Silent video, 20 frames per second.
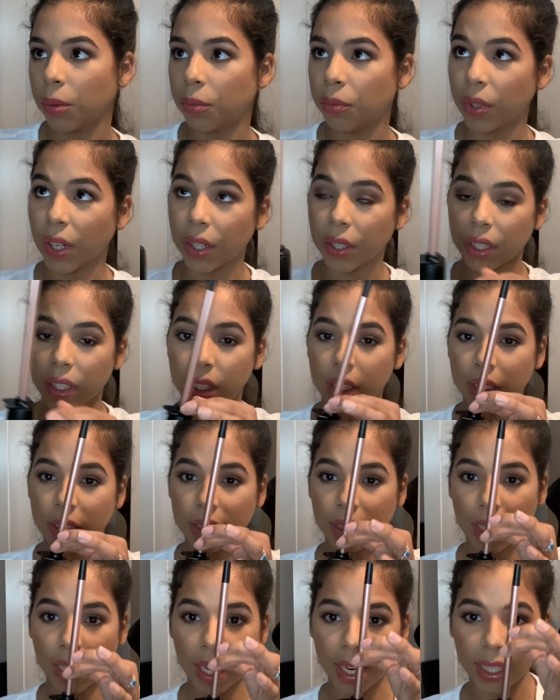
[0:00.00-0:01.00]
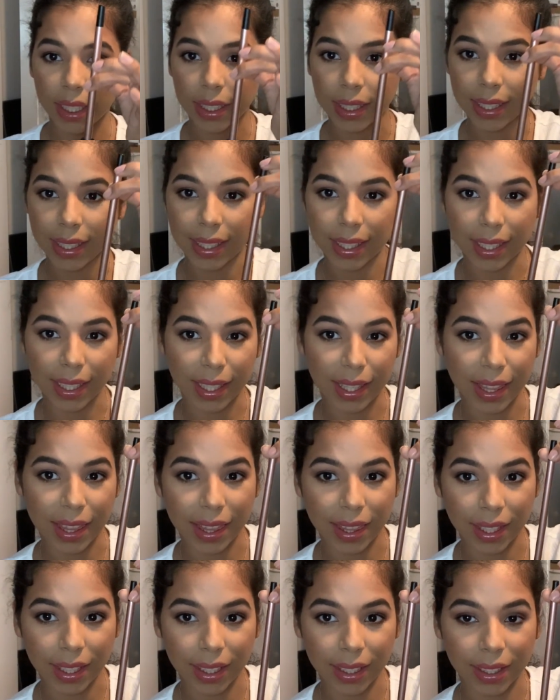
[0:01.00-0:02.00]
very tiny,
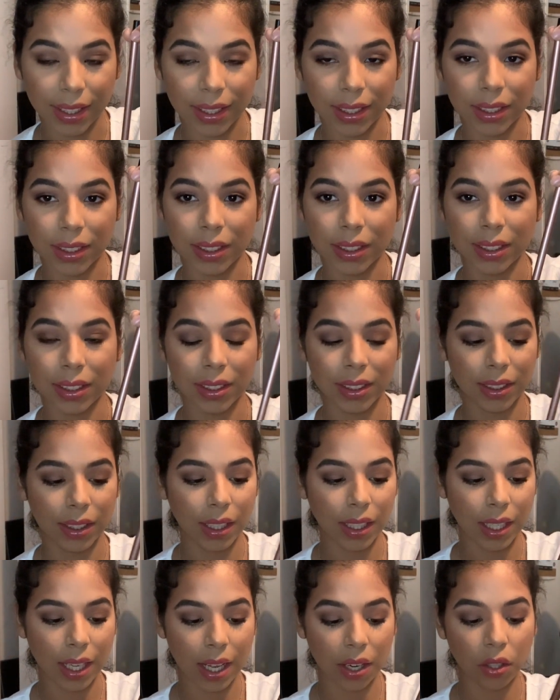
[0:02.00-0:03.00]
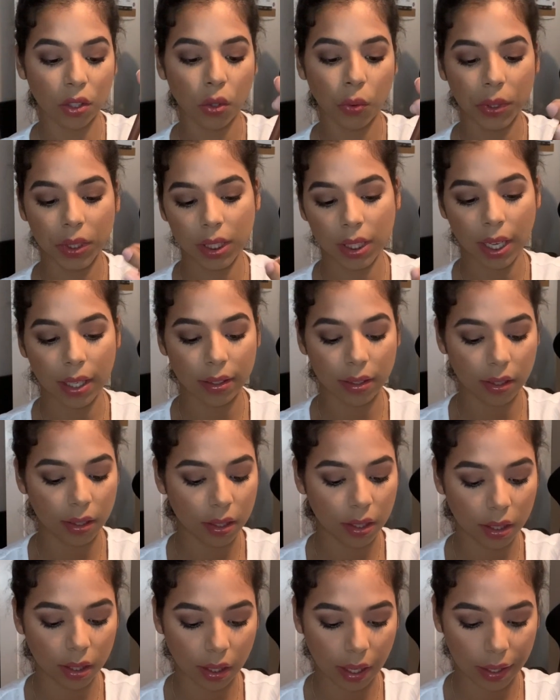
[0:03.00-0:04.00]
thin, I don't know what size is
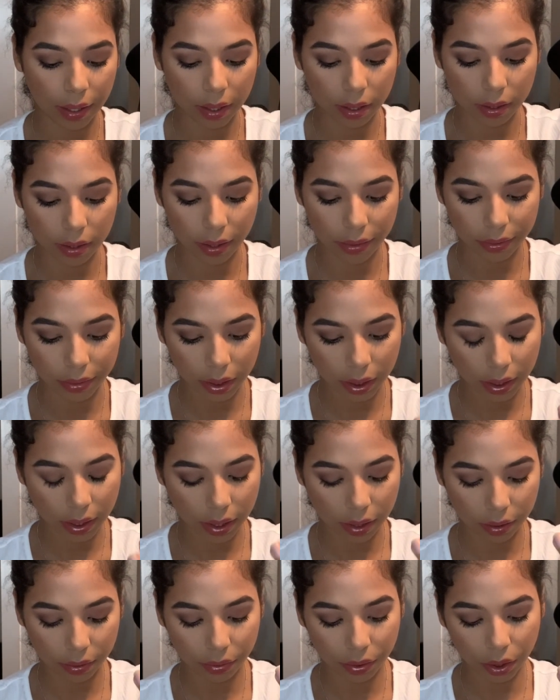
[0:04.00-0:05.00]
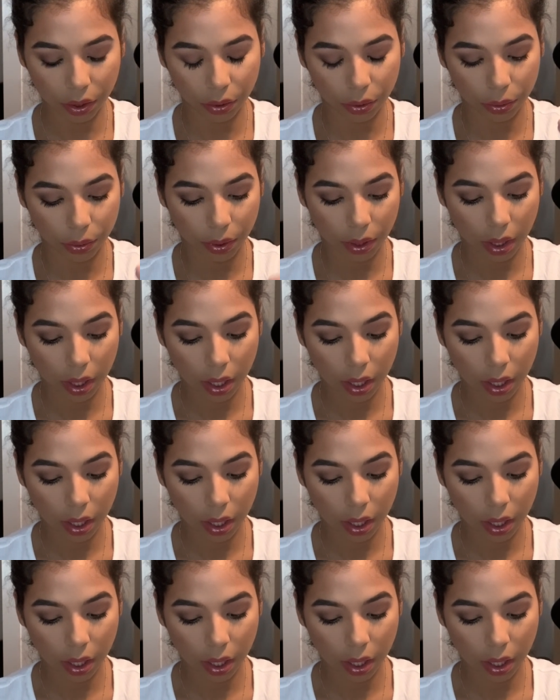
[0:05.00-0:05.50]
it. I can definitely get it for you